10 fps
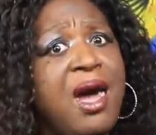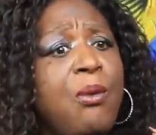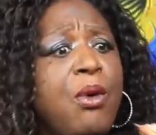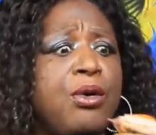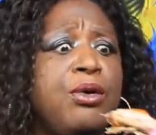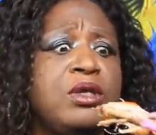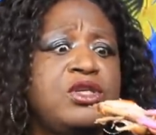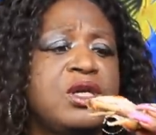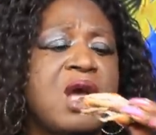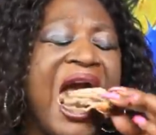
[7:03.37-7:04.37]
I want grilled
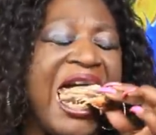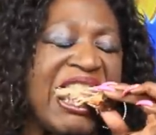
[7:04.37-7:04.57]
chicken.